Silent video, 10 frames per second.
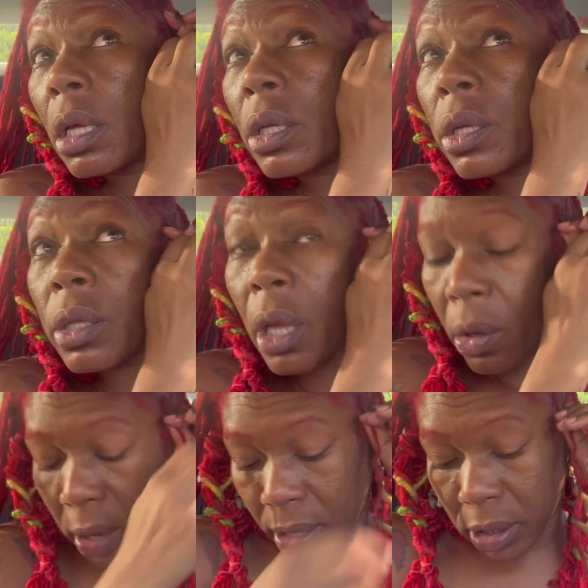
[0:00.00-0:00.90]
you know,
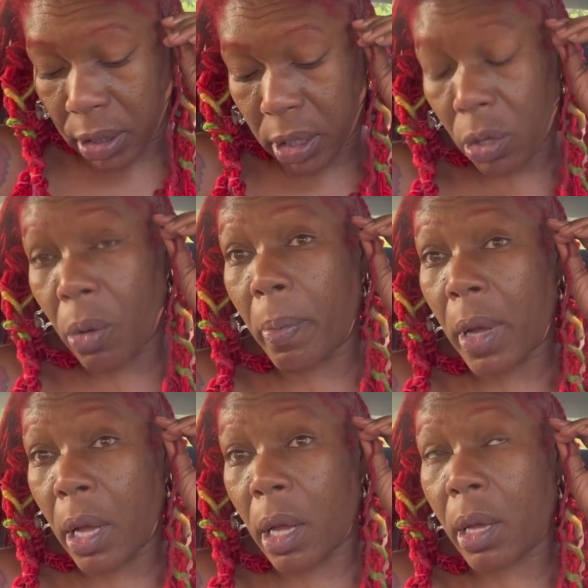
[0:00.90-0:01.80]
as a single
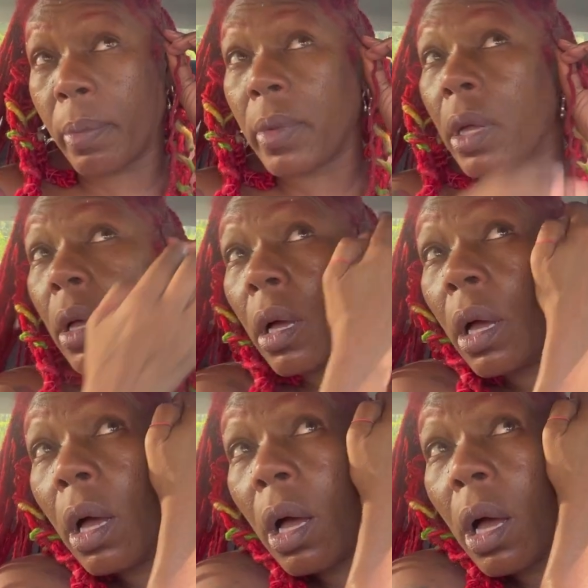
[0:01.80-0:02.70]
mom,
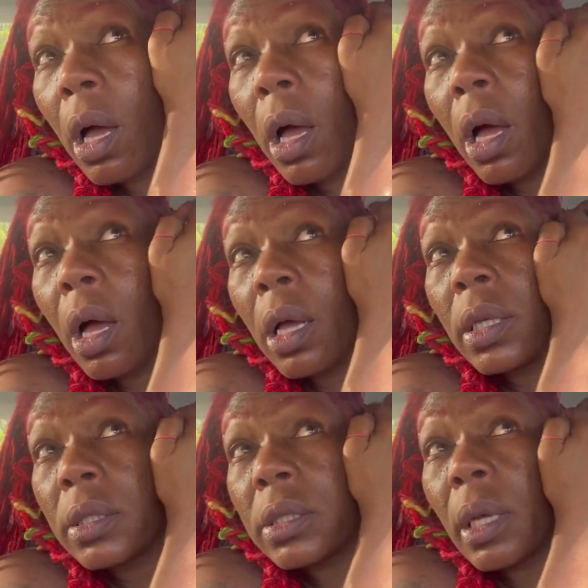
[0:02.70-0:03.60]

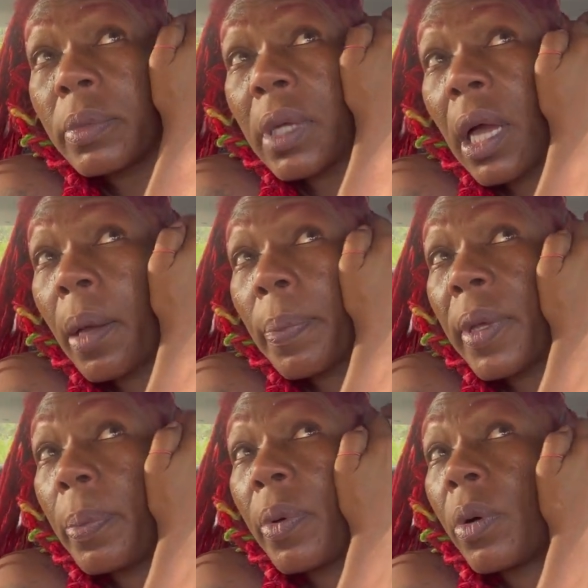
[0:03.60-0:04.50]
sometimes
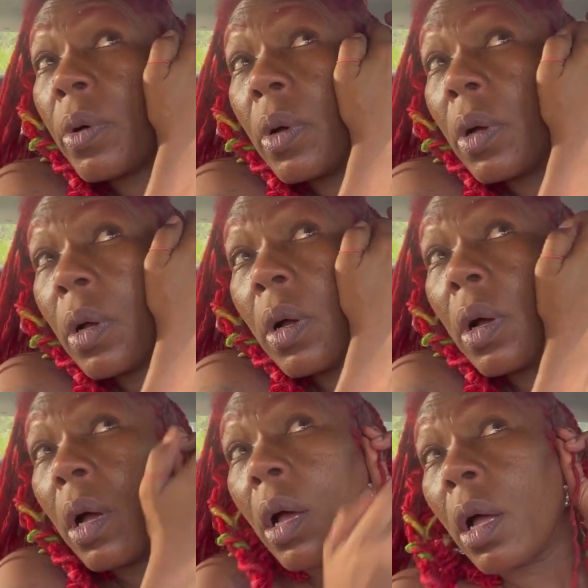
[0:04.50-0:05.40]
people
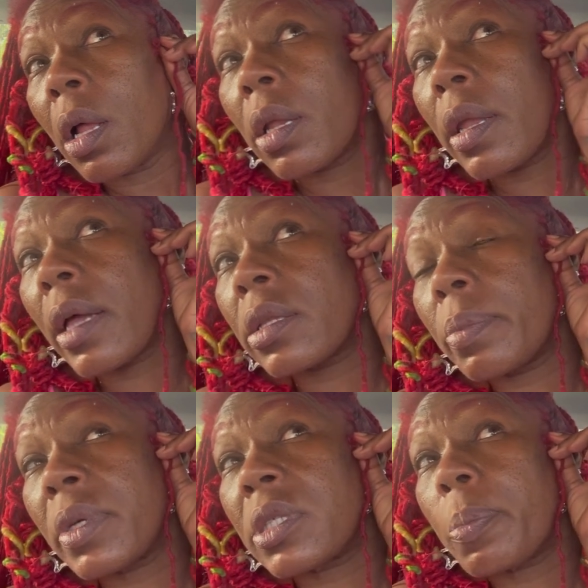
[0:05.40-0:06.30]
like to
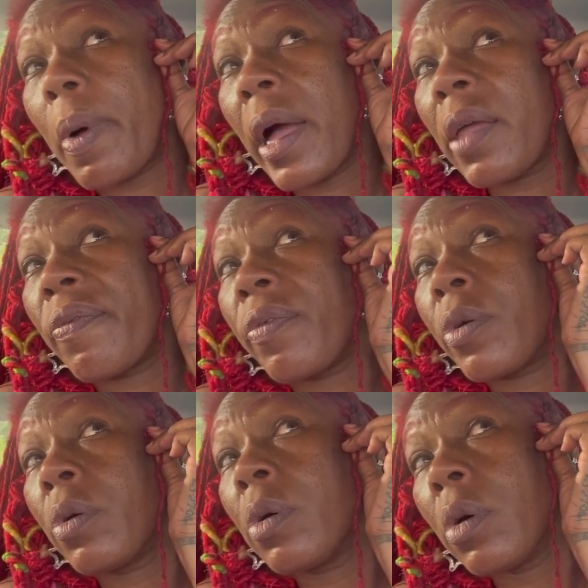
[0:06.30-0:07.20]
be spiteful.